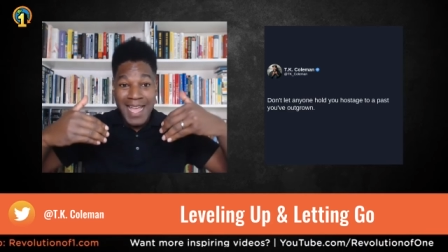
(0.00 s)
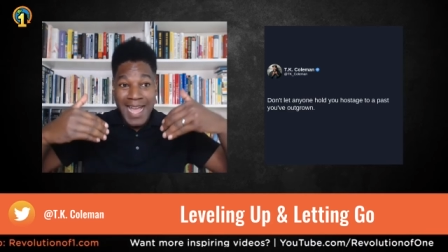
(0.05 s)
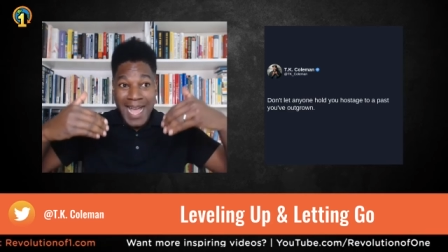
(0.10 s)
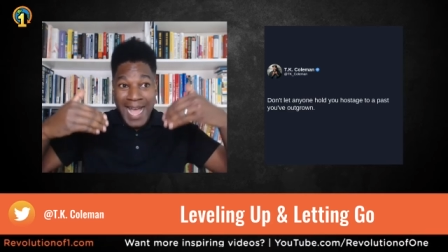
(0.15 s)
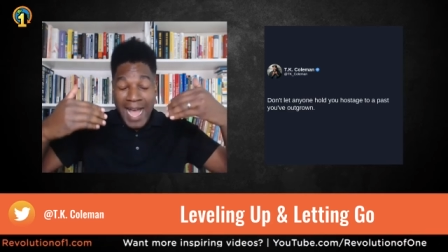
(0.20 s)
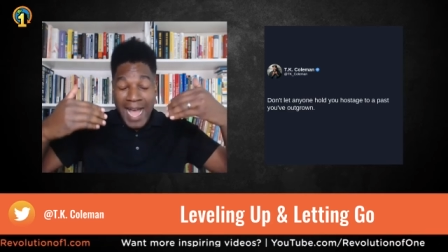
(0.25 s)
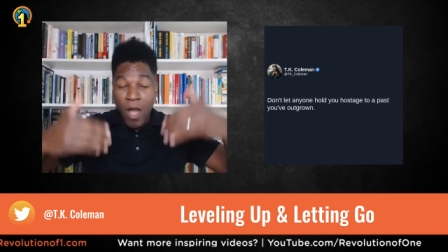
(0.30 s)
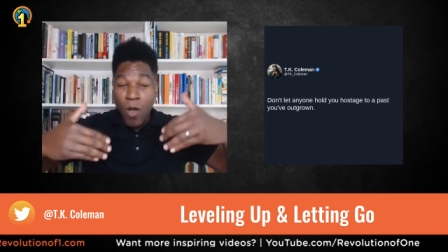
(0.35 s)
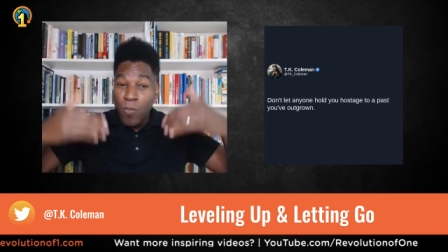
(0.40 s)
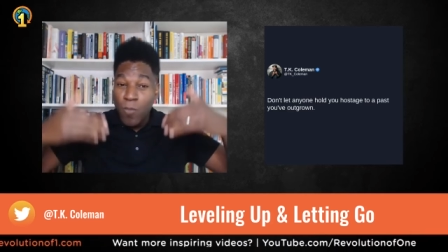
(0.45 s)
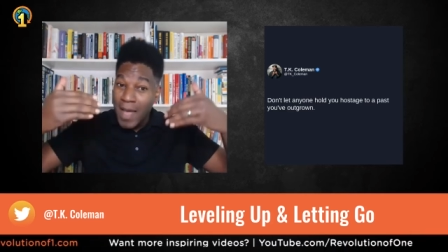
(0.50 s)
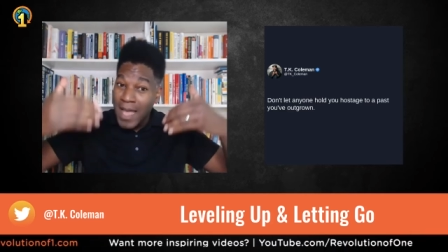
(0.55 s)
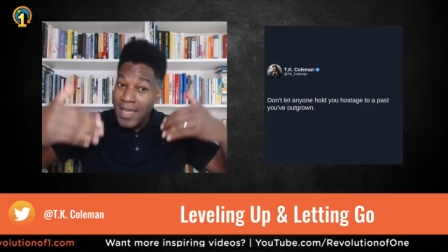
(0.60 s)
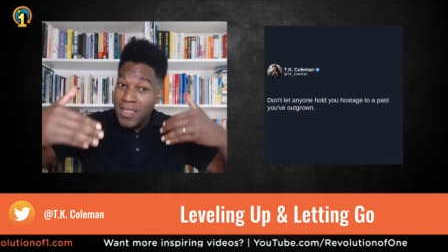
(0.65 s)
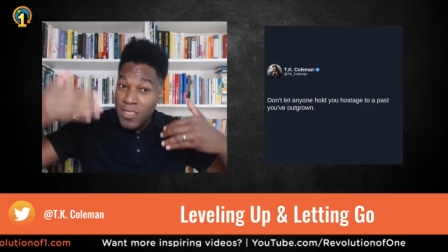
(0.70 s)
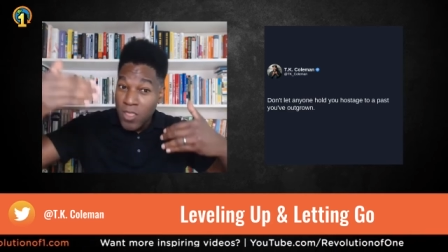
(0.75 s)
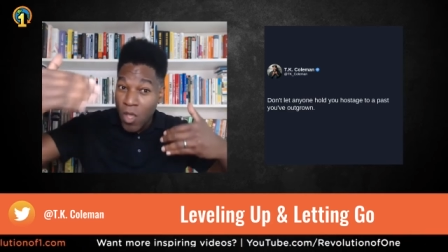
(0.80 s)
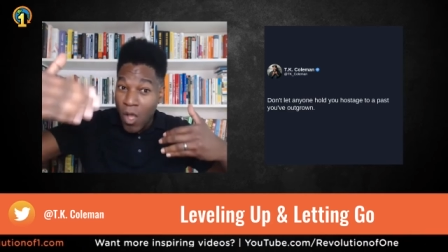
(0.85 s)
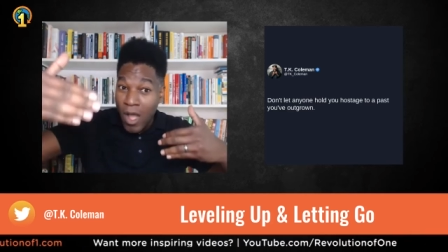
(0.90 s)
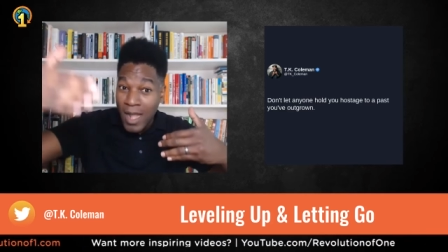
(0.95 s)
how my
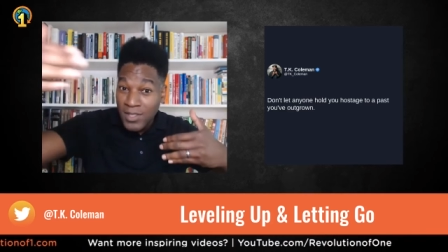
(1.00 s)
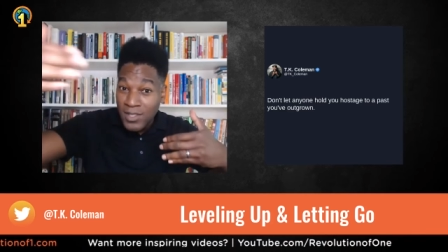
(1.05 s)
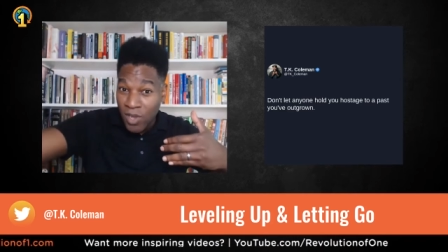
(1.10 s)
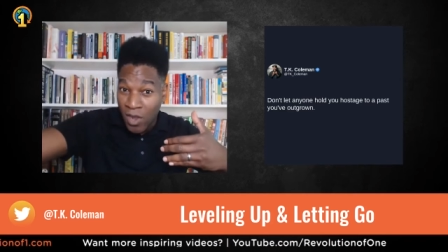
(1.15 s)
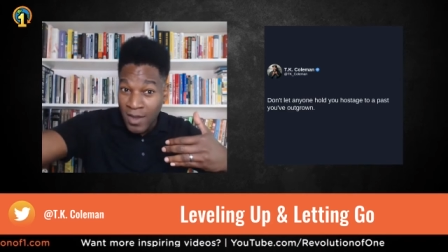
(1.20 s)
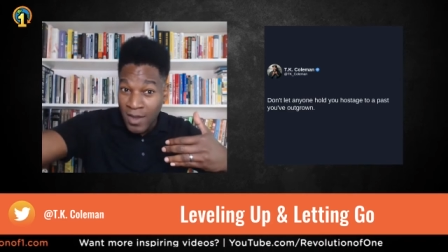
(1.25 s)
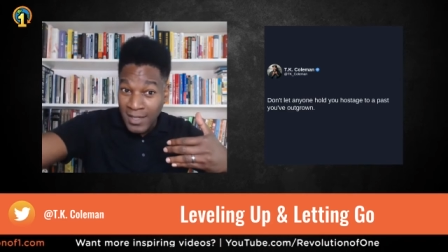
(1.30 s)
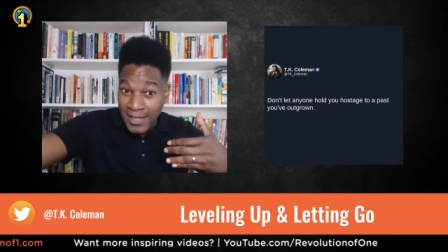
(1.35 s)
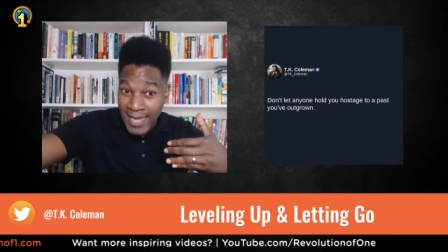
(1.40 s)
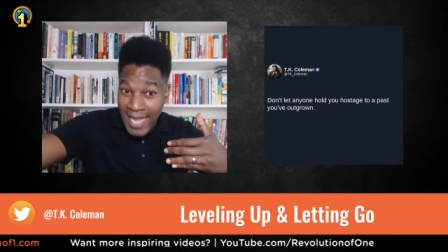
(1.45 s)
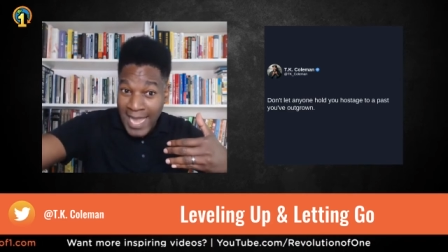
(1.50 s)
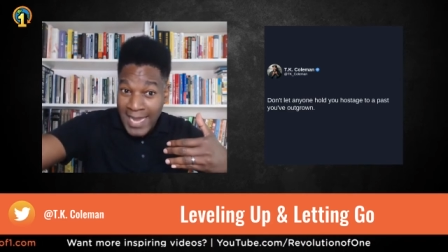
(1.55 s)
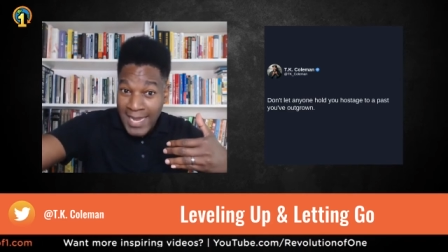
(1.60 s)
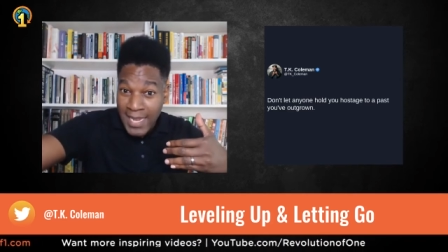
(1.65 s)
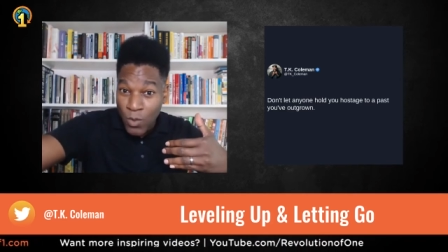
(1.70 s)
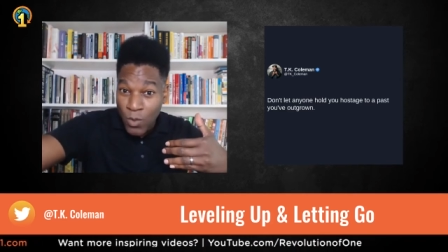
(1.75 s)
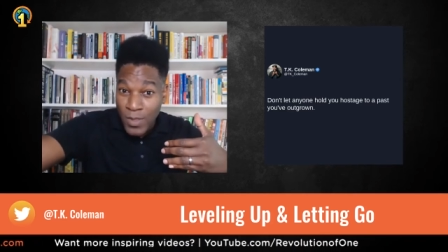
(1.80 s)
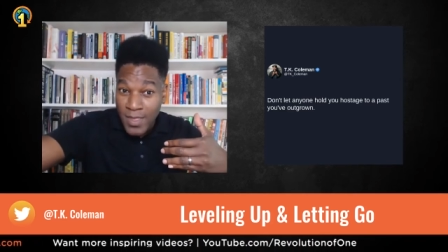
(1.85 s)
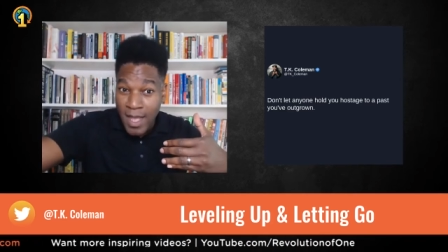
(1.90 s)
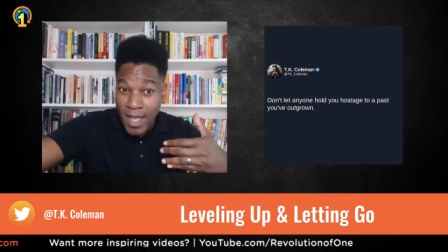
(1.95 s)
thoughts are
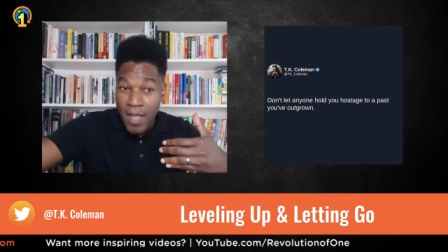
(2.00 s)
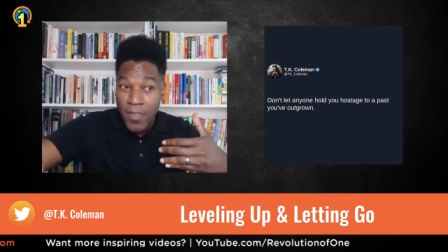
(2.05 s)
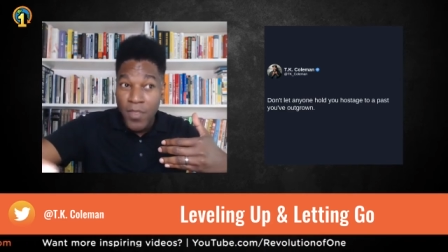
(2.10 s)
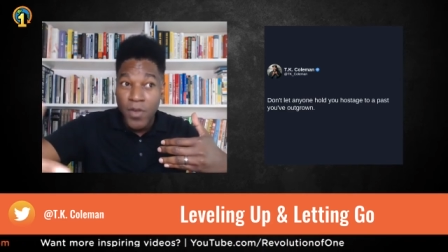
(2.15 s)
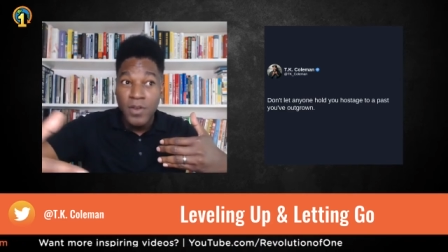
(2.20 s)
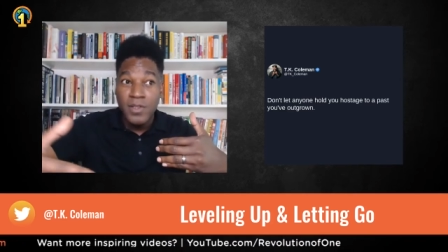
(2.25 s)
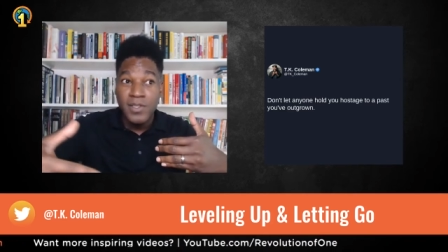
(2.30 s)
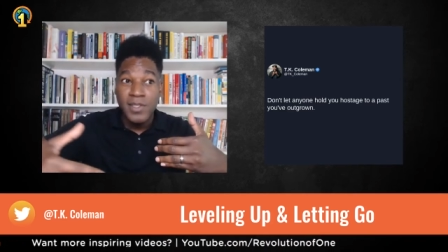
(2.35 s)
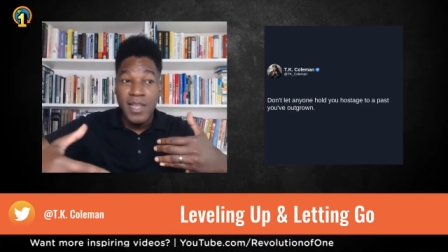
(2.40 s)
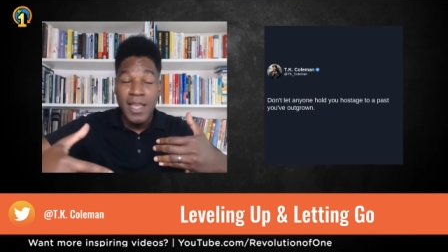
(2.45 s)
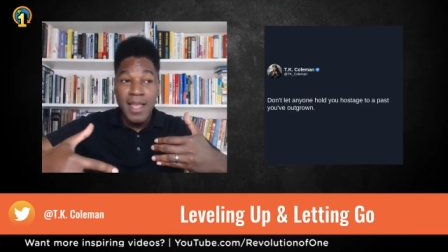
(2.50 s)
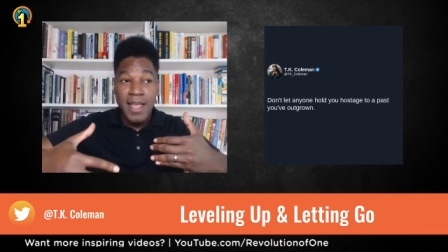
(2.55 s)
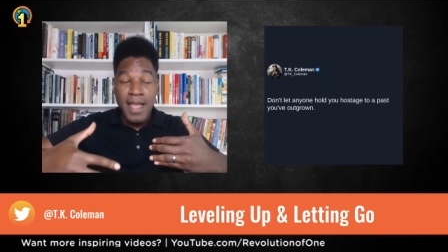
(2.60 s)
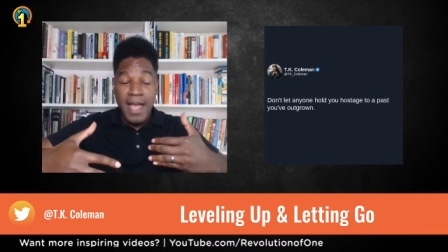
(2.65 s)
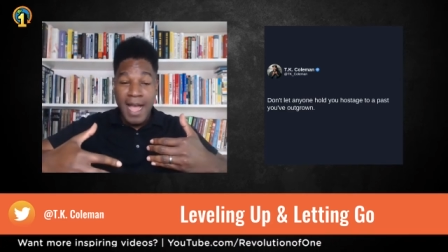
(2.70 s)
landing with others,